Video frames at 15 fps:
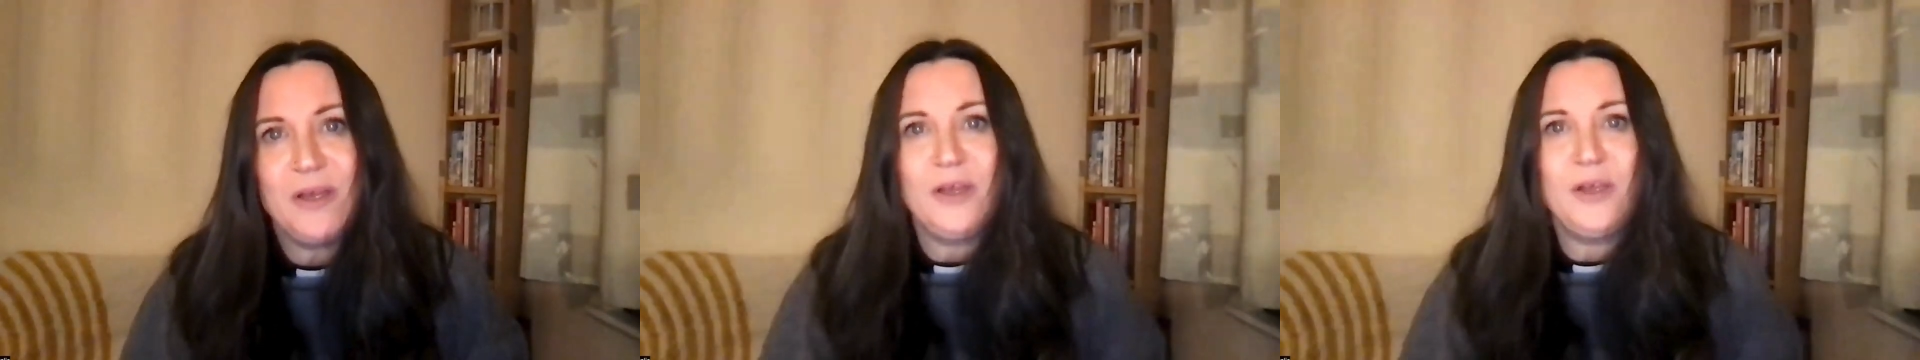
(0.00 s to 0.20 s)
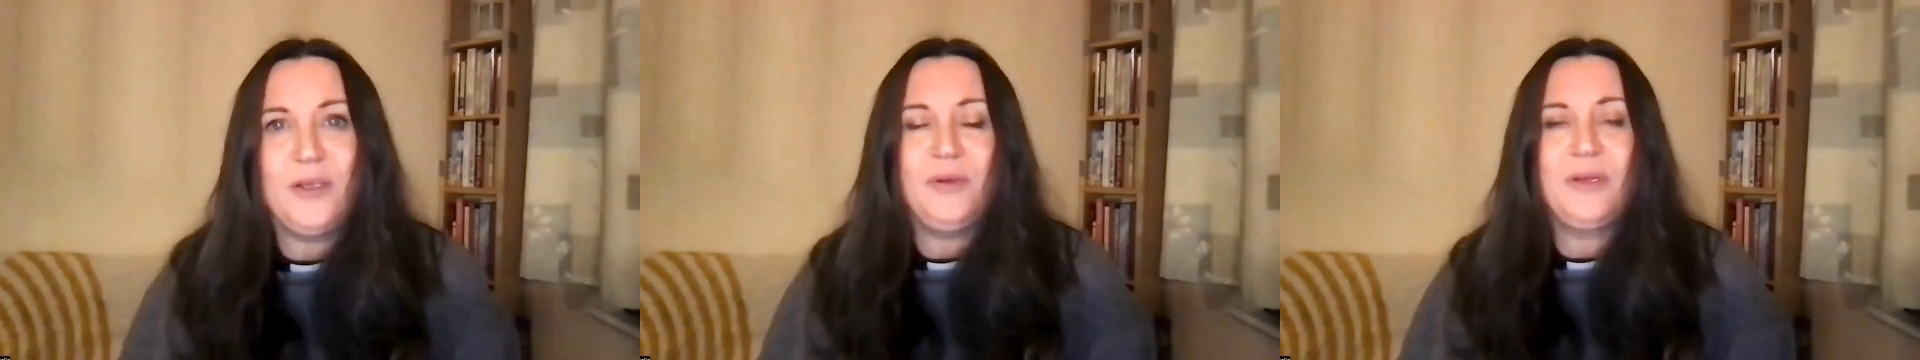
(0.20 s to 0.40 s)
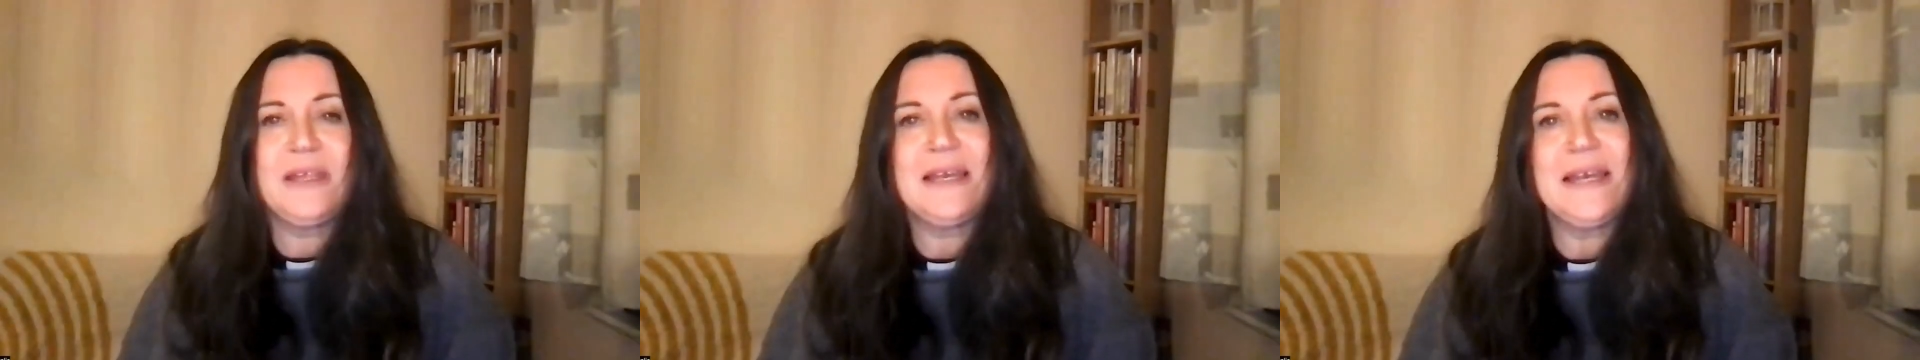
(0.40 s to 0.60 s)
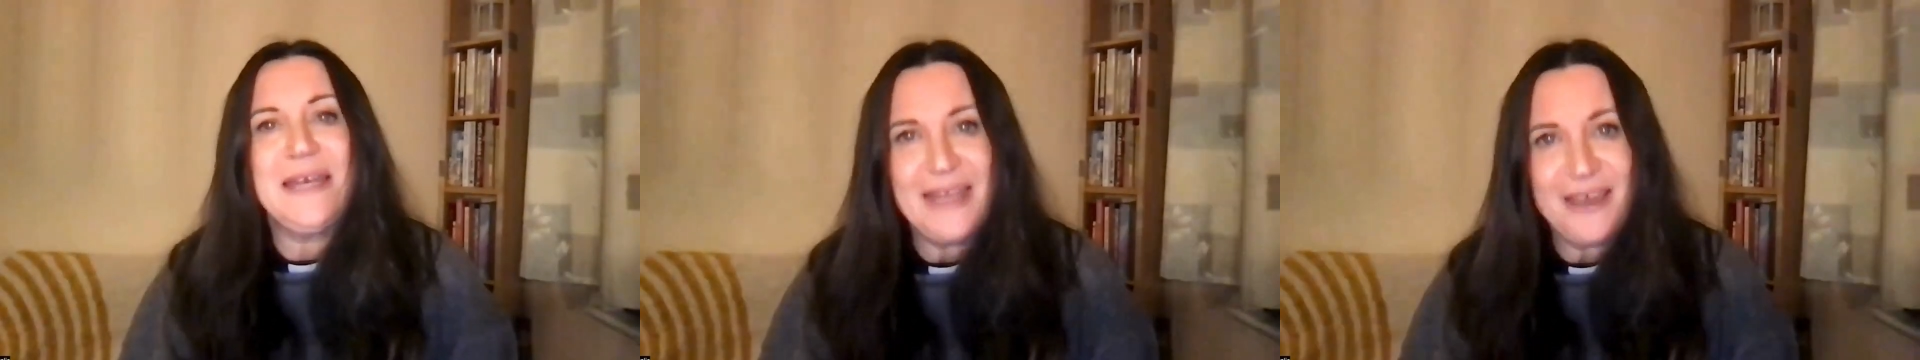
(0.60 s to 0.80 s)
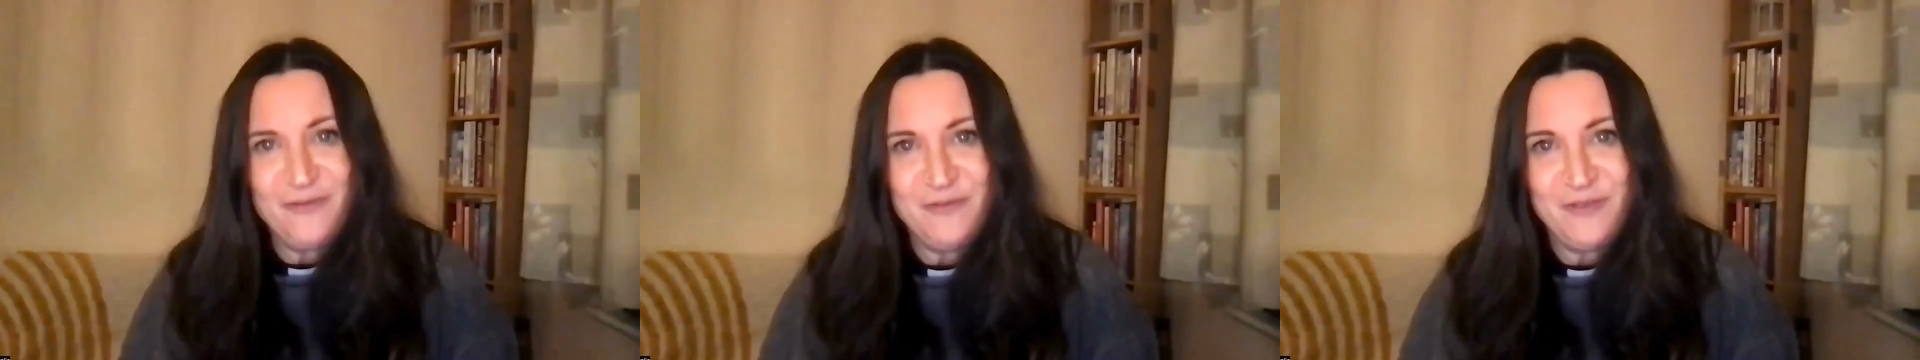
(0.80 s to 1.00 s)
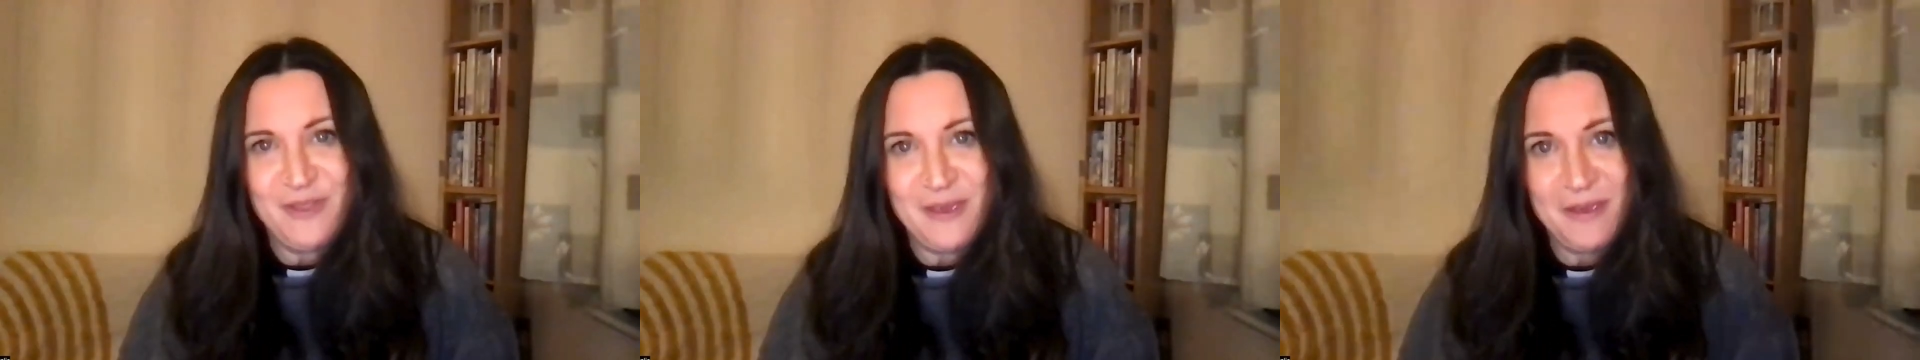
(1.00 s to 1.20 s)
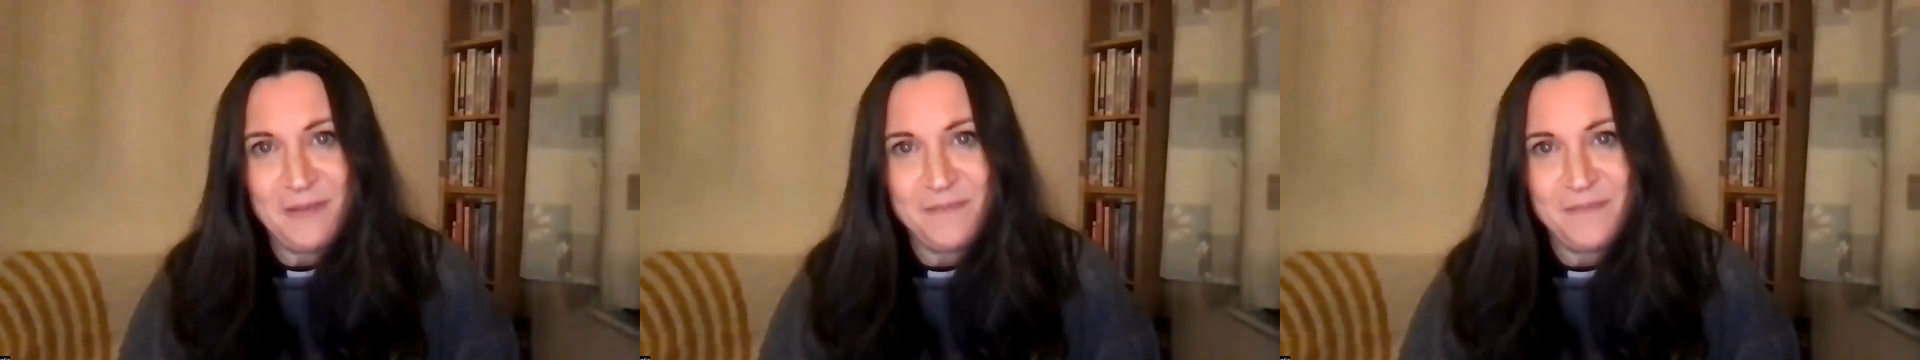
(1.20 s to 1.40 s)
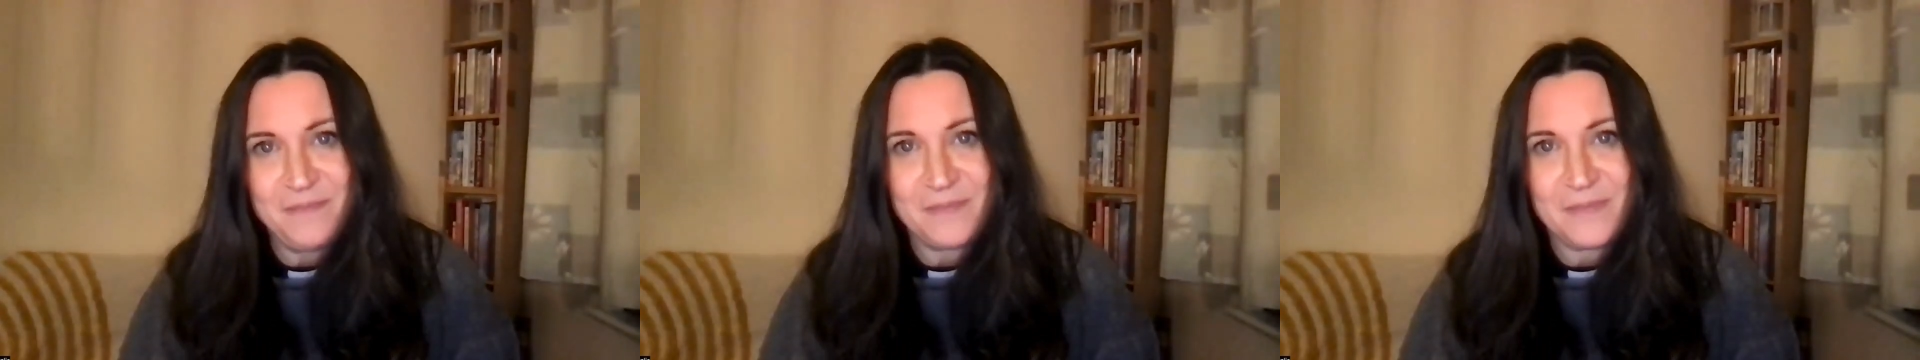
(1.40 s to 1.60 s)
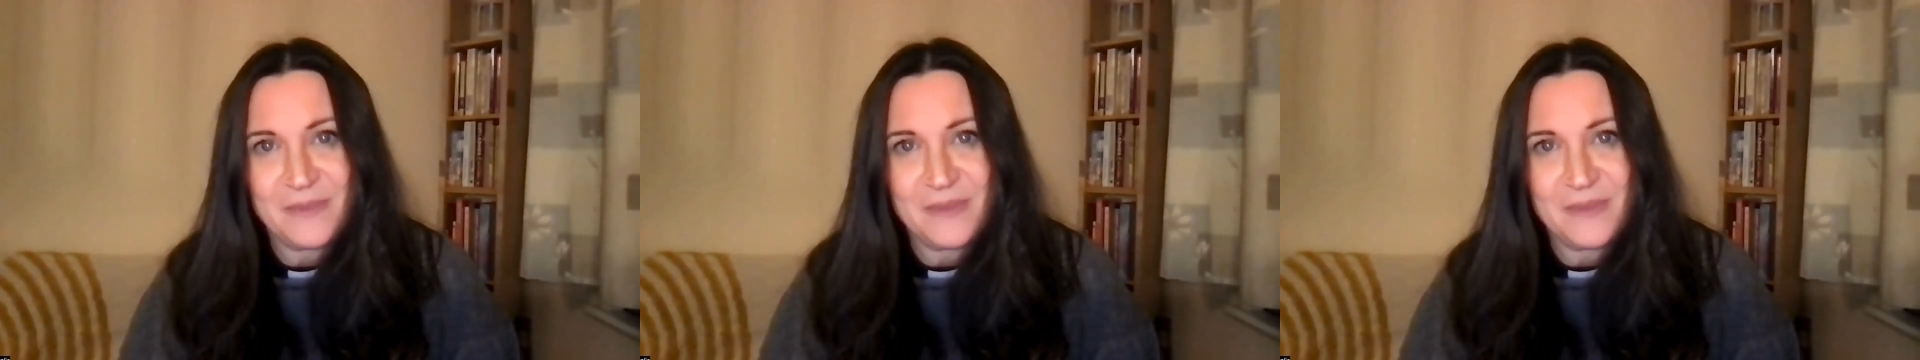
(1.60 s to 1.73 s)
who can love them,